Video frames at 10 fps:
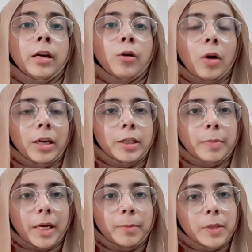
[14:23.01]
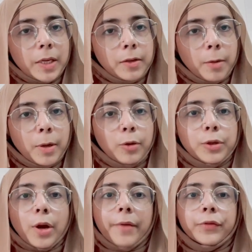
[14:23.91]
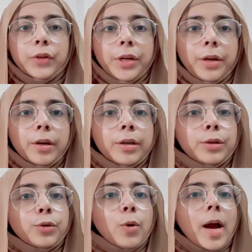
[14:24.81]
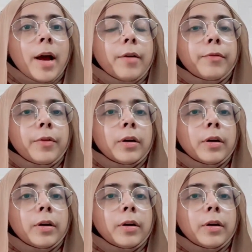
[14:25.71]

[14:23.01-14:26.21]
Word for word: college becomes easier because you have seniors, you have